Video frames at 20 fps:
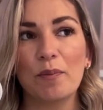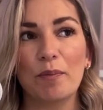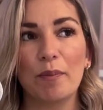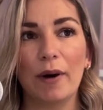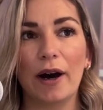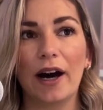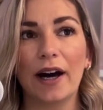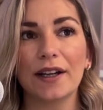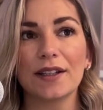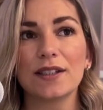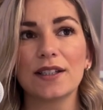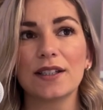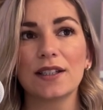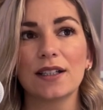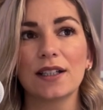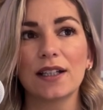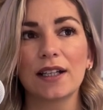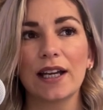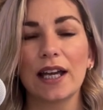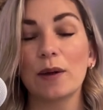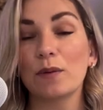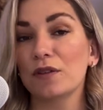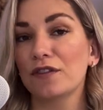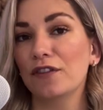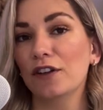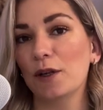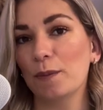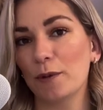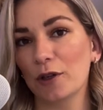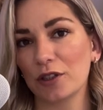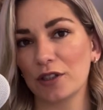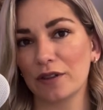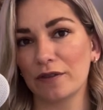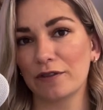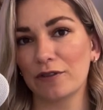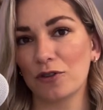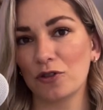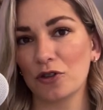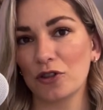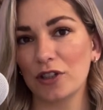but it was fully booked,
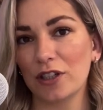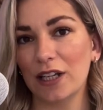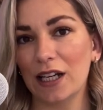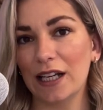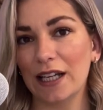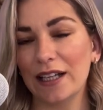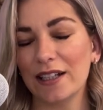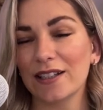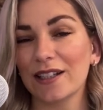unfortunately.